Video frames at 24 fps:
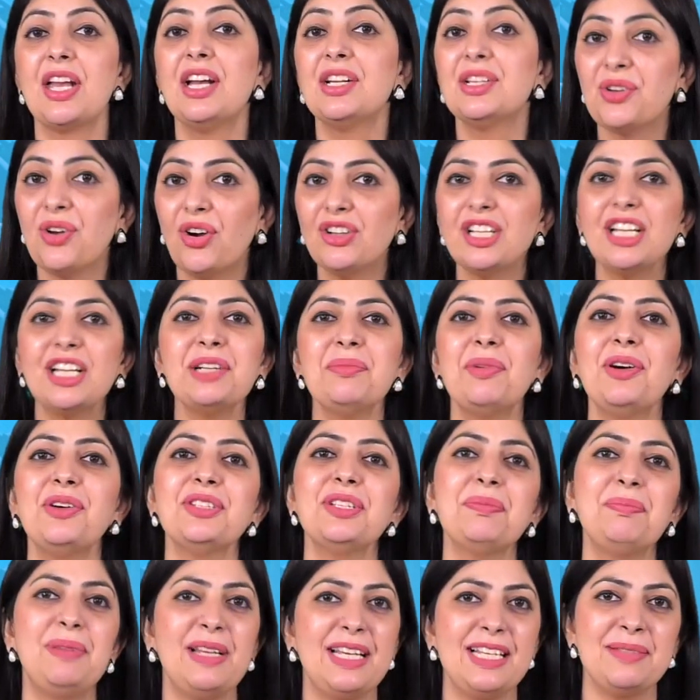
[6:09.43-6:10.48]
Talking about
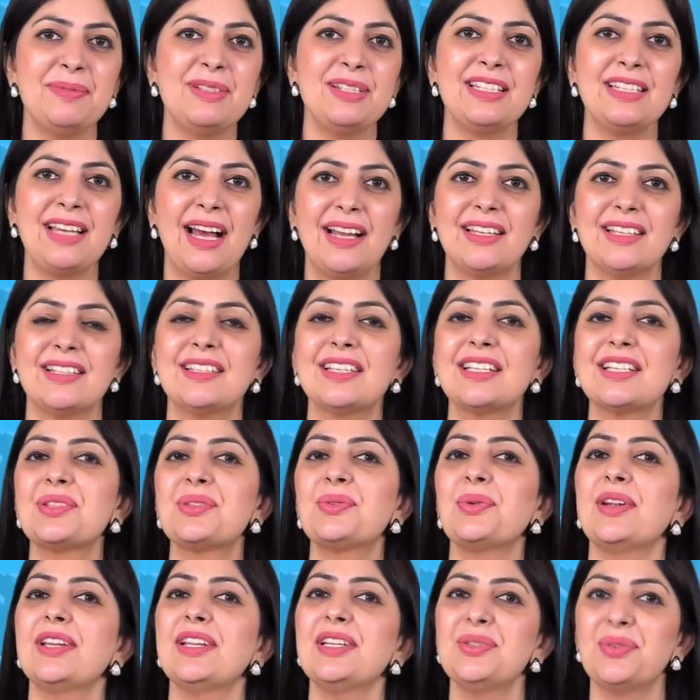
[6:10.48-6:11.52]
the placement statistics
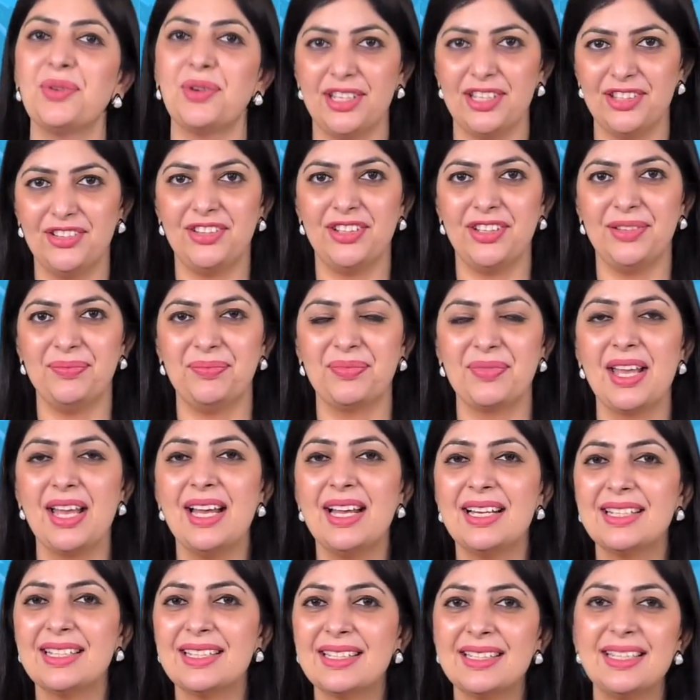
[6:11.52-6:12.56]
2023.
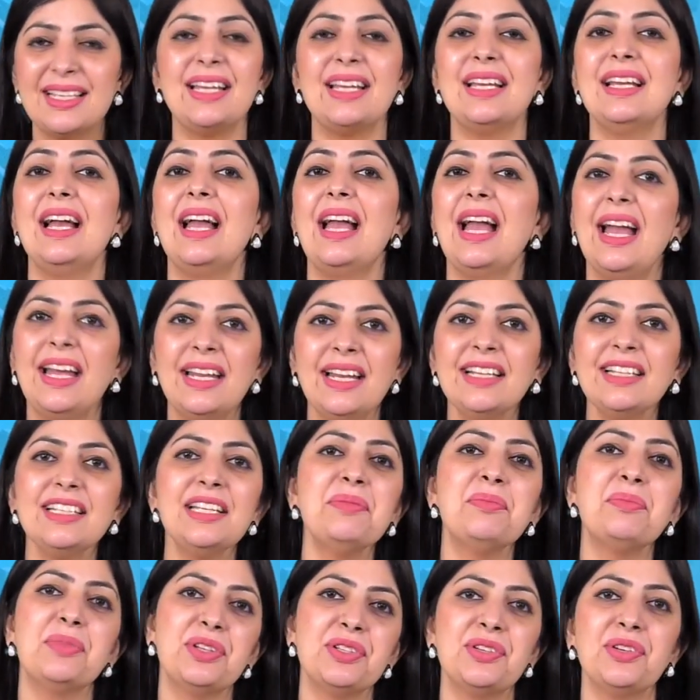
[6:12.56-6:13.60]
See, NIT
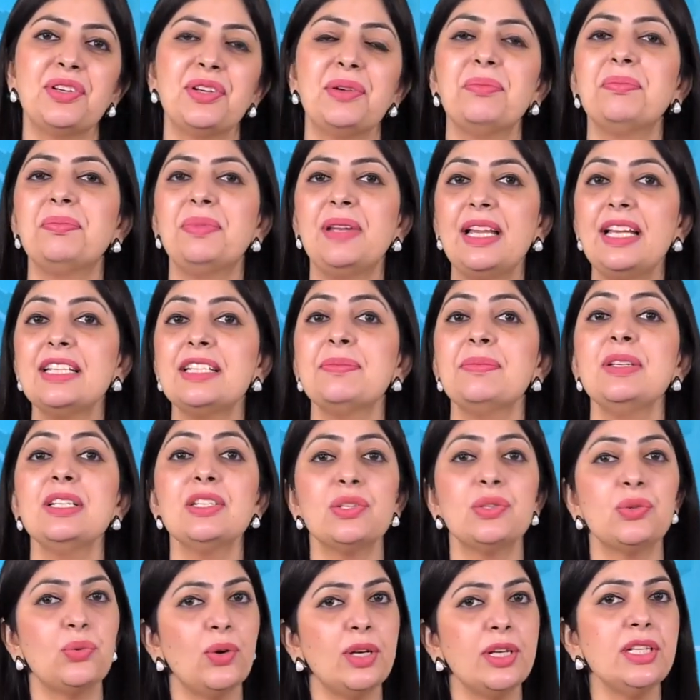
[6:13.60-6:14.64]
Mizoram
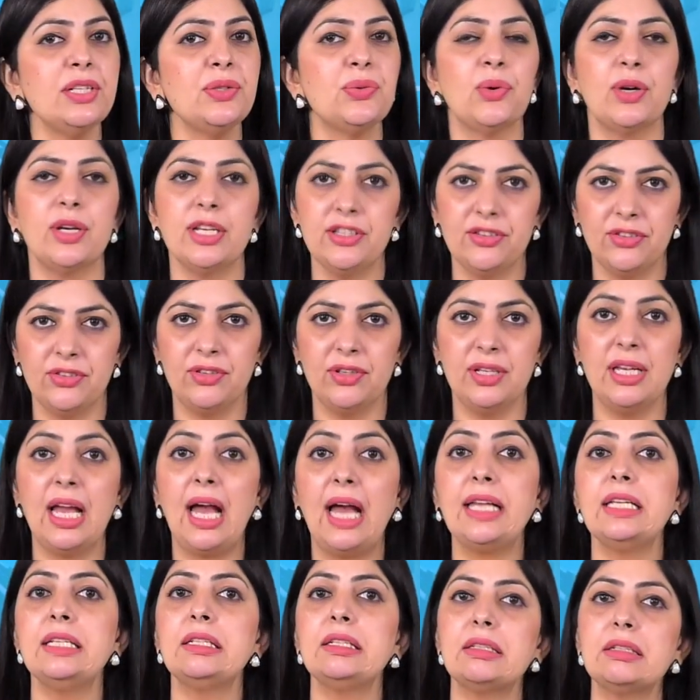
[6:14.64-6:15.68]
placements 2023
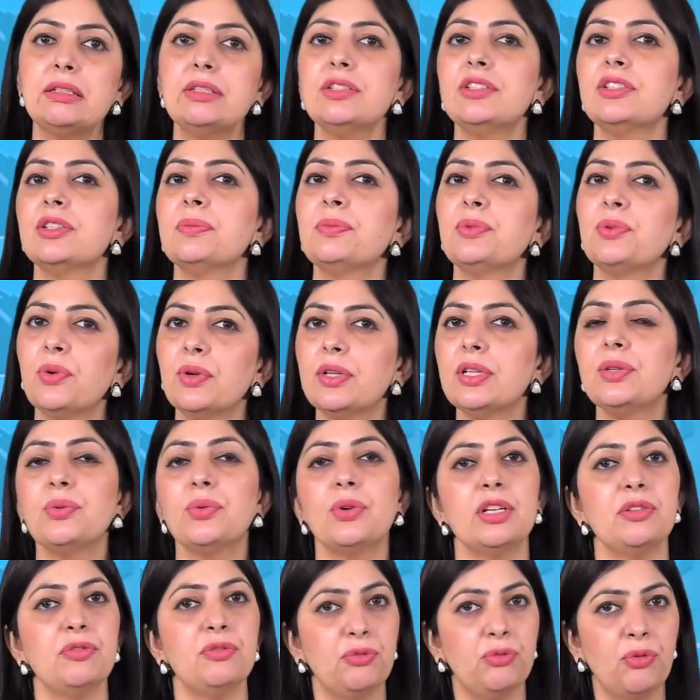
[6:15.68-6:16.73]
and internship
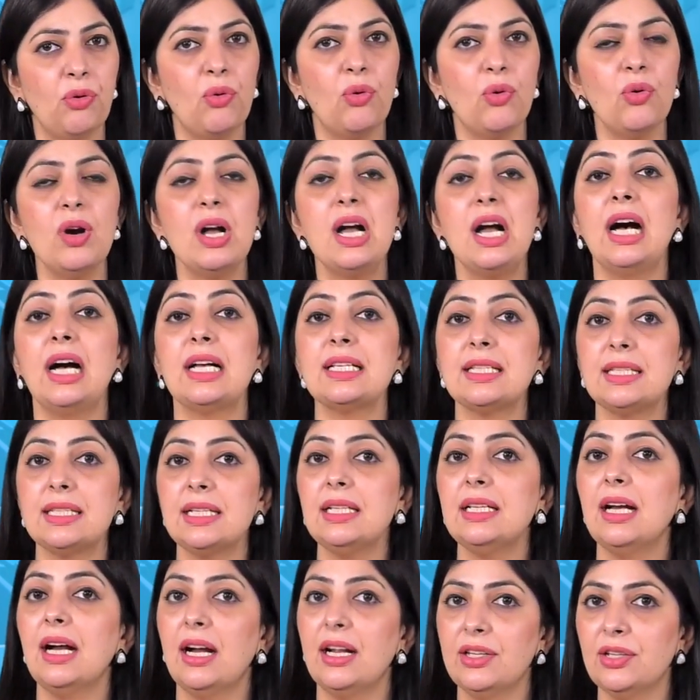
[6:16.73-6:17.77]
2024 are
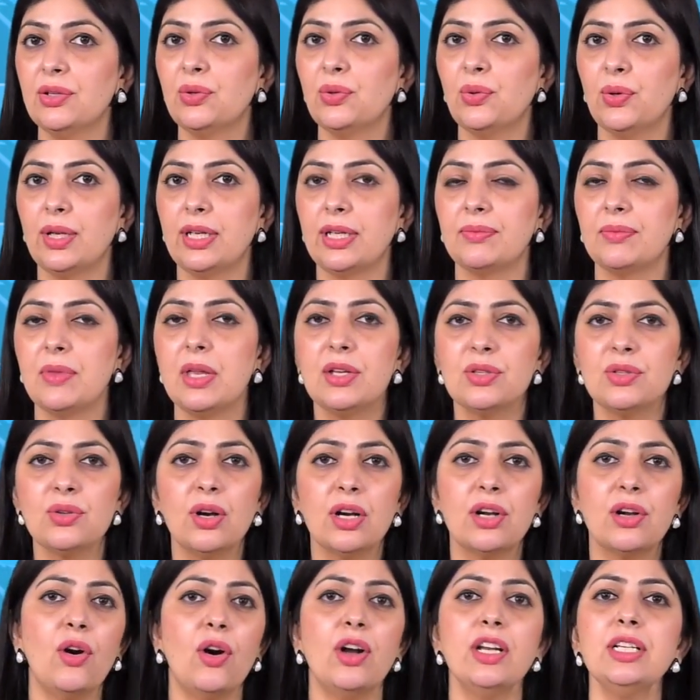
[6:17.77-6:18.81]
still undergoing. So
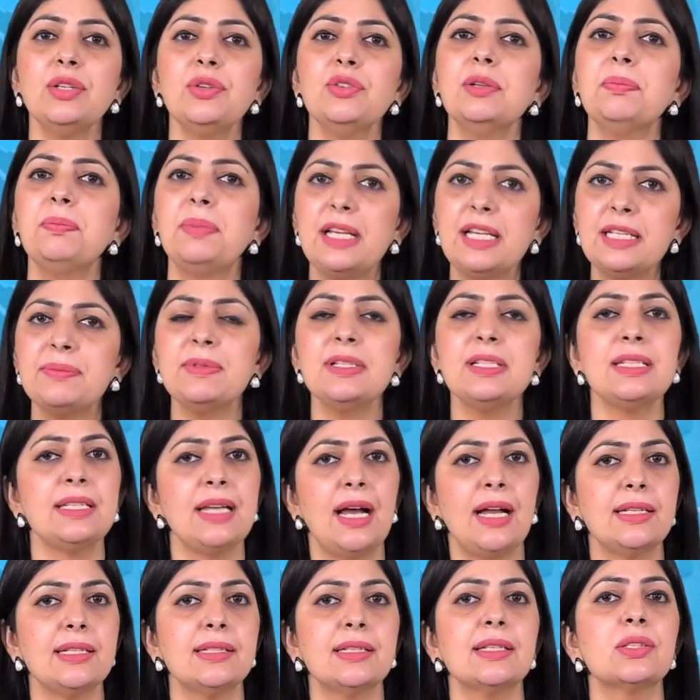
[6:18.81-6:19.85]
according to the placement
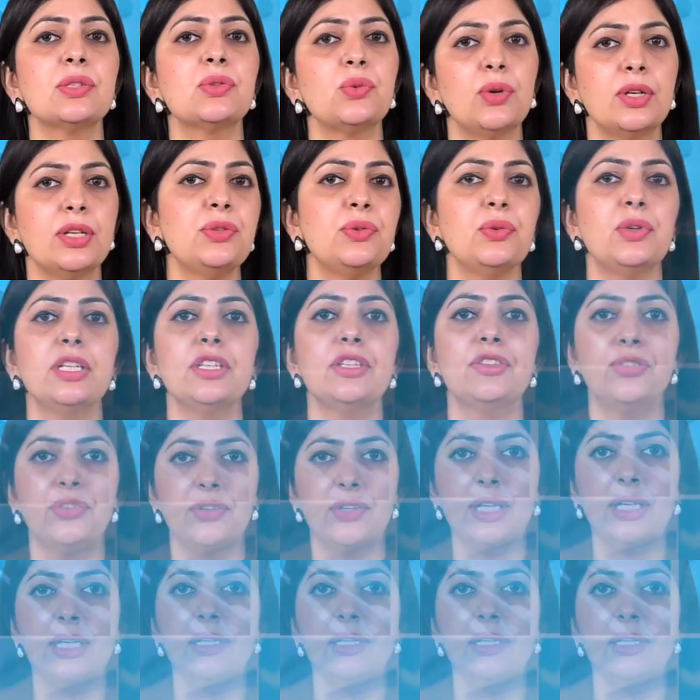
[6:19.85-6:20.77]
statistics 2022,